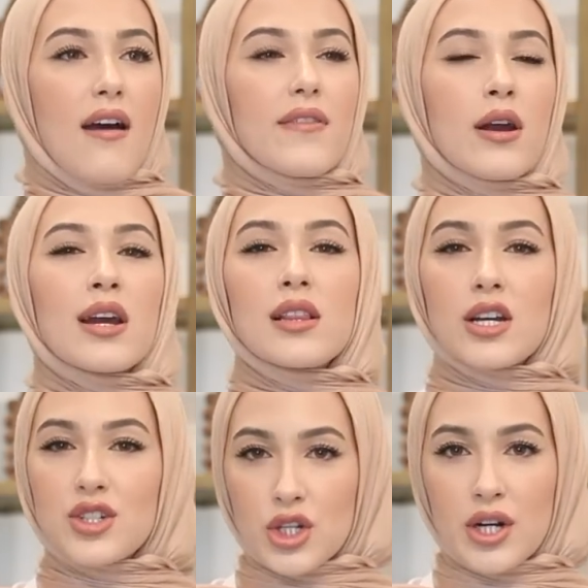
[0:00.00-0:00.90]
very
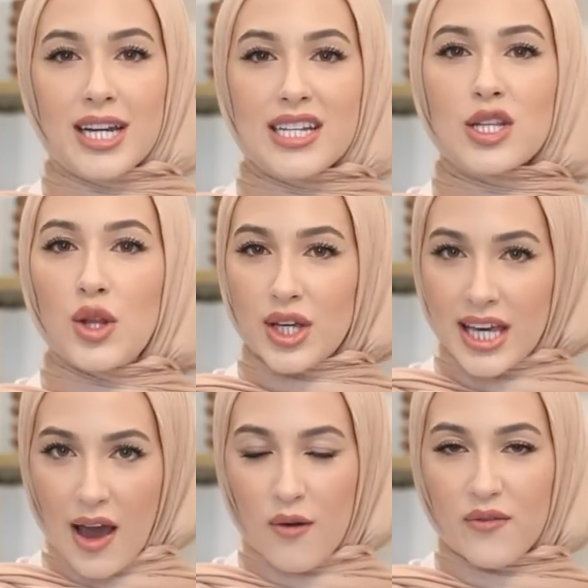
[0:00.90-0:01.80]
luxurious looking
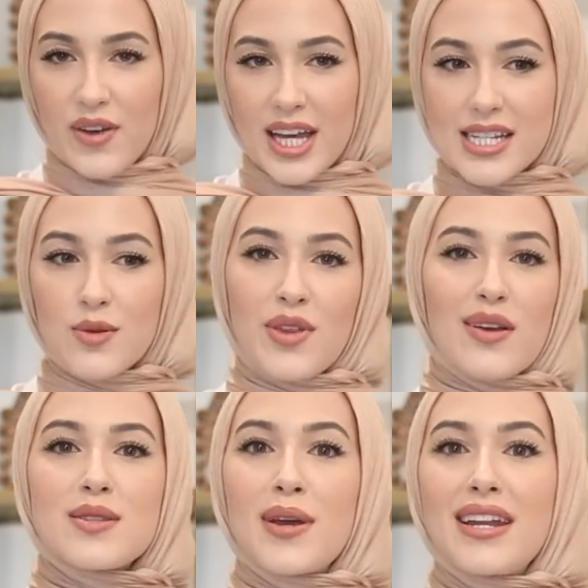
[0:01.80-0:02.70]
outfit
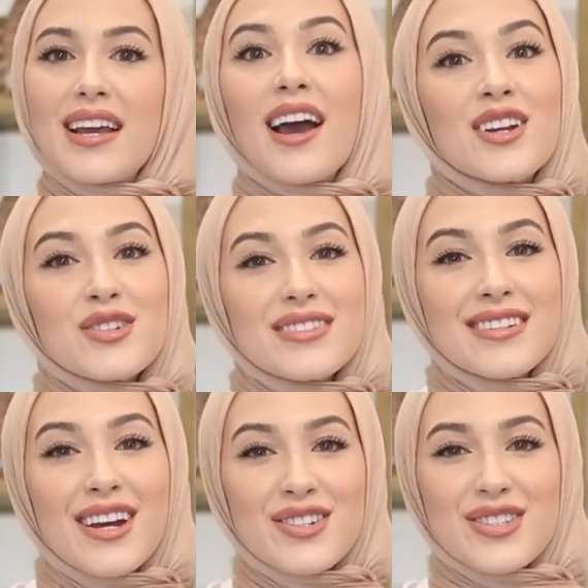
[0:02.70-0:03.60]
without spending hundreds and
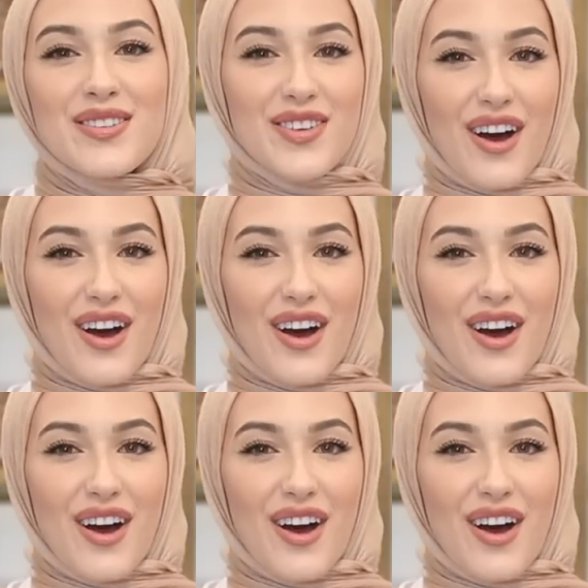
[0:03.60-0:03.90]
hundreds of